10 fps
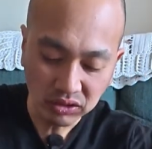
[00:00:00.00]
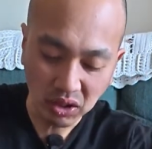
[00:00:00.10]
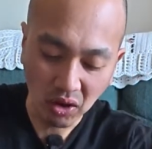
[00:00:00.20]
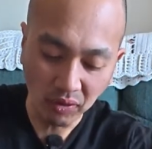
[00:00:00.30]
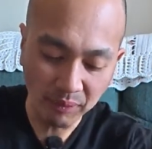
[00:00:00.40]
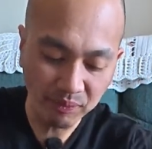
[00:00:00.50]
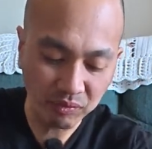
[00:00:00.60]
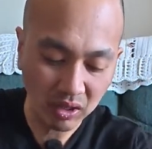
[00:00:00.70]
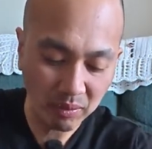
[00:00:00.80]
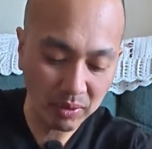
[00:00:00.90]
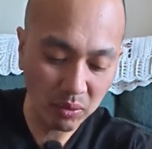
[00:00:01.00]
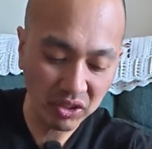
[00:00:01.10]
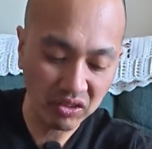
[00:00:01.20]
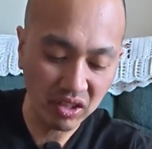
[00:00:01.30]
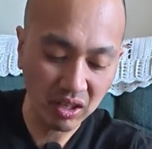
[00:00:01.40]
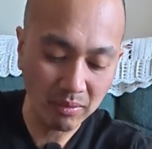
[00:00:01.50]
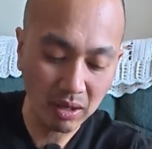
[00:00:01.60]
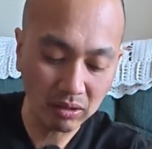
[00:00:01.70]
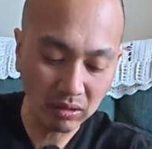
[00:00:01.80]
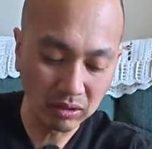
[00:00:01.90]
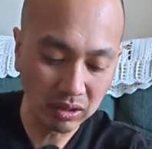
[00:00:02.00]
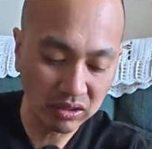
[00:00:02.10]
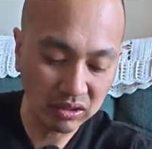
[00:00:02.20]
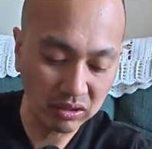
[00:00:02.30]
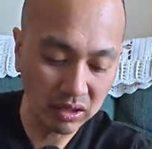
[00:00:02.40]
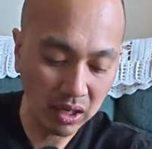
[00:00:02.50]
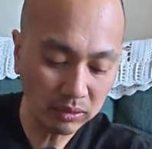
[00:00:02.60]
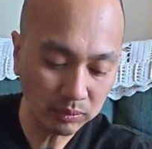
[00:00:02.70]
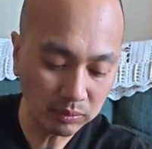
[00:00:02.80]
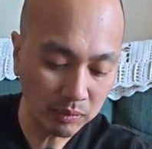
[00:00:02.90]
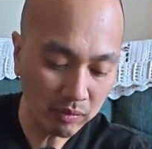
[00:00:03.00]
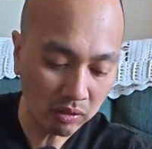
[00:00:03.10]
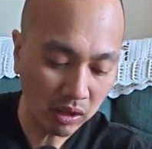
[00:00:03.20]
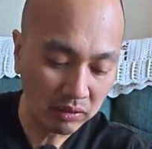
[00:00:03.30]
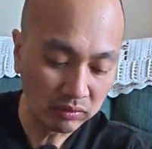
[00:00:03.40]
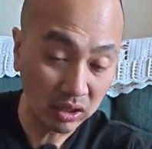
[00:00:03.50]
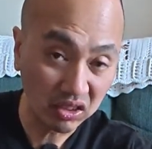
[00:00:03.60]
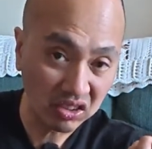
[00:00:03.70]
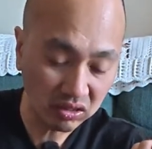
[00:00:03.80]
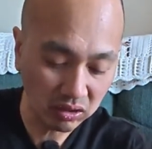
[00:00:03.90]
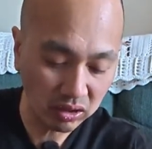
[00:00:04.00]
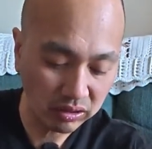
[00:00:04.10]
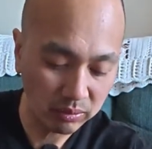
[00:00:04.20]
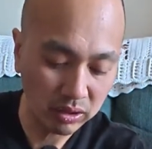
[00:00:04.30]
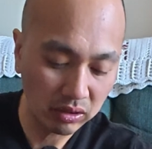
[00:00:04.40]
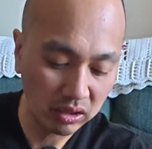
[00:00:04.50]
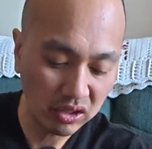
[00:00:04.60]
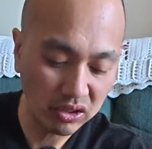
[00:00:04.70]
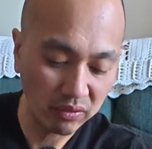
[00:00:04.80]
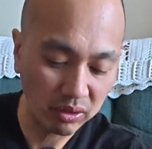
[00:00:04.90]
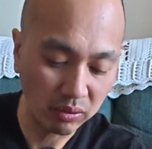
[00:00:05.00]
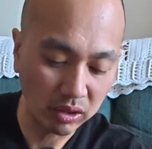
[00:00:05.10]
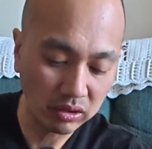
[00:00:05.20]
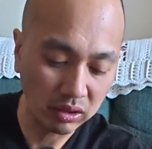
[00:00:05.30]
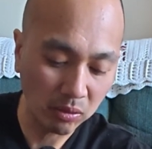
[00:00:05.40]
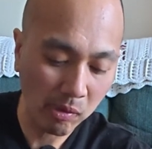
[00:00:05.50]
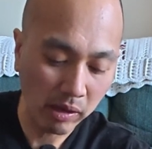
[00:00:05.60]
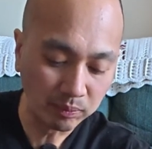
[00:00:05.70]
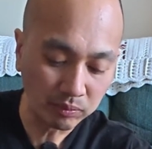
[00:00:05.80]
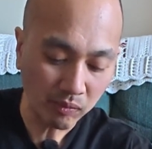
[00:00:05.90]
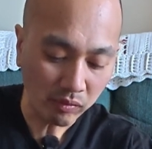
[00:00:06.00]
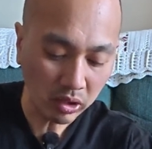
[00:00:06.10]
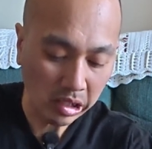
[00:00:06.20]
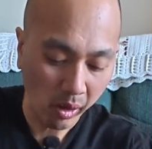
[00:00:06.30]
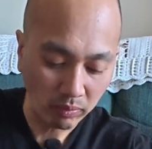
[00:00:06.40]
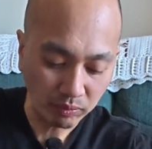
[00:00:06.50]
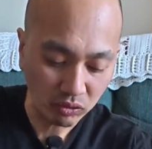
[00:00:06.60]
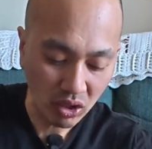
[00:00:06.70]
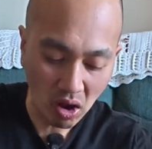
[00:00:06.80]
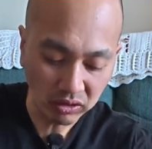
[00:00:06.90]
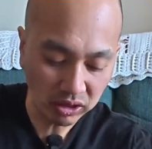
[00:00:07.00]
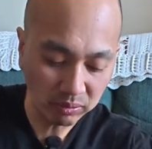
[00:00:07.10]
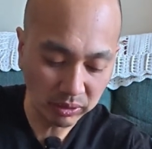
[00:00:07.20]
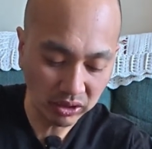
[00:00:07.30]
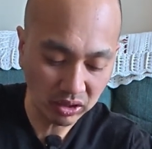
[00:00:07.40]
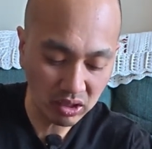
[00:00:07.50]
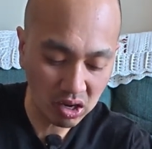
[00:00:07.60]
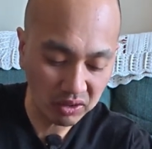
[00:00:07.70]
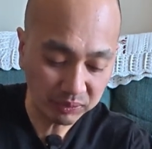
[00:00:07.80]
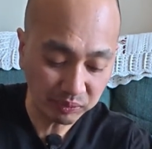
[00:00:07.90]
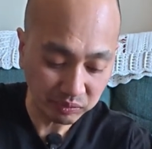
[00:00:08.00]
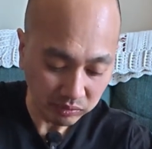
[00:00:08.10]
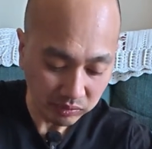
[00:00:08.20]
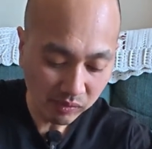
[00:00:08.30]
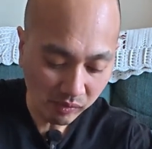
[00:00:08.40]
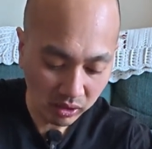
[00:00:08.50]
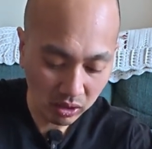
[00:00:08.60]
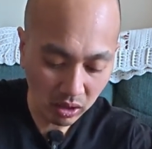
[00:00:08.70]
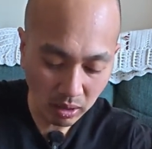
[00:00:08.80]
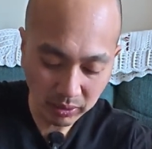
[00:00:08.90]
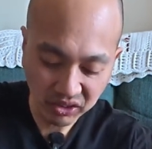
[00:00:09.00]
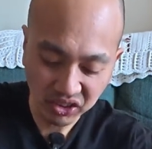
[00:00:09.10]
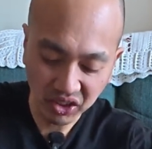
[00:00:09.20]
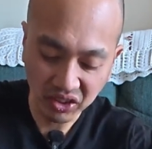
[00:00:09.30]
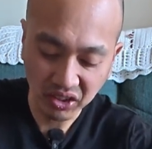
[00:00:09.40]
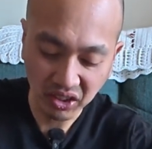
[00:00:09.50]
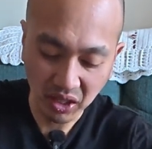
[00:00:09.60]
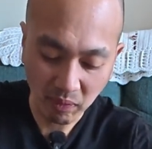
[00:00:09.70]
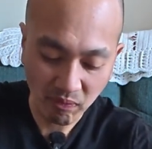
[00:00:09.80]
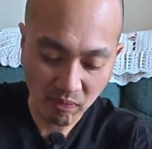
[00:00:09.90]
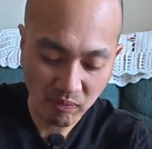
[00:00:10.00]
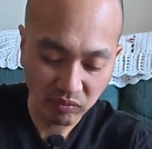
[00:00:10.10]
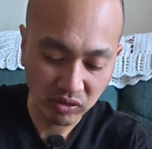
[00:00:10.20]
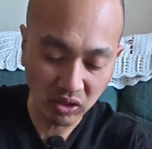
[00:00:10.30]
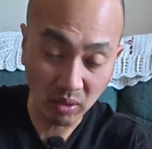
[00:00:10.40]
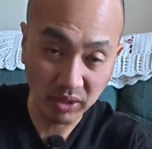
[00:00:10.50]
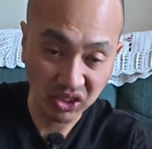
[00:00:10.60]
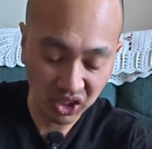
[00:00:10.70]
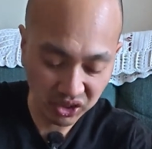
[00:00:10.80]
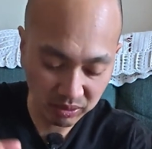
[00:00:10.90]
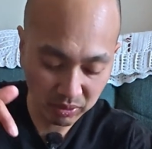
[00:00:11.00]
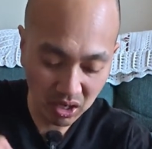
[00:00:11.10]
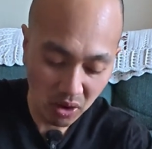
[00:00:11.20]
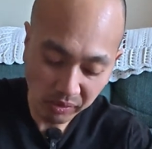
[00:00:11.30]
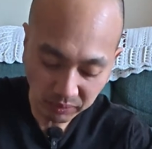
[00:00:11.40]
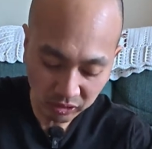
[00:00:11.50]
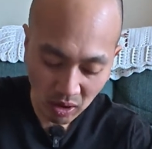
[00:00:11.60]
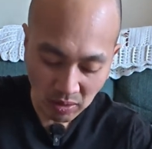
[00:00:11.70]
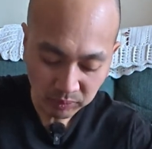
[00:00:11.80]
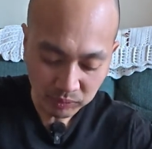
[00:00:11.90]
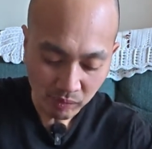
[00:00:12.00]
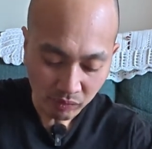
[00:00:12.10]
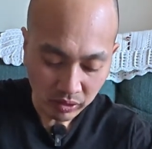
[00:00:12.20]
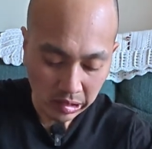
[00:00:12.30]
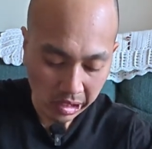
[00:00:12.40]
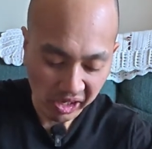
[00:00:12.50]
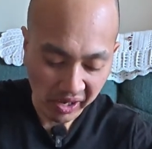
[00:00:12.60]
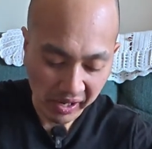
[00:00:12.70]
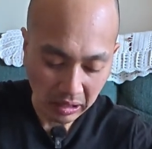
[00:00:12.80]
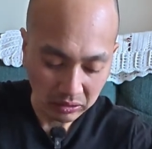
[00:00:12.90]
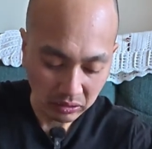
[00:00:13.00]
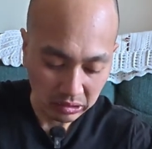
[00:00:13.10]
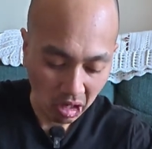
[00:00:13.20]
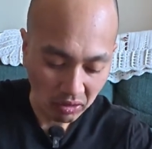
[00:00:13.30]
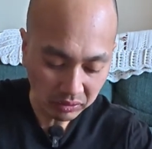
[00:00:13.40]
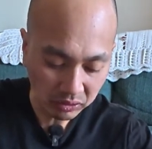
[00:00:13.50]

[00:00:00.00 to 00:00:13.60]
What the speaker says: So let me know what you think about our lunch today, and this could also be your lunch if you want to. Just put your comments in the comment section below, and then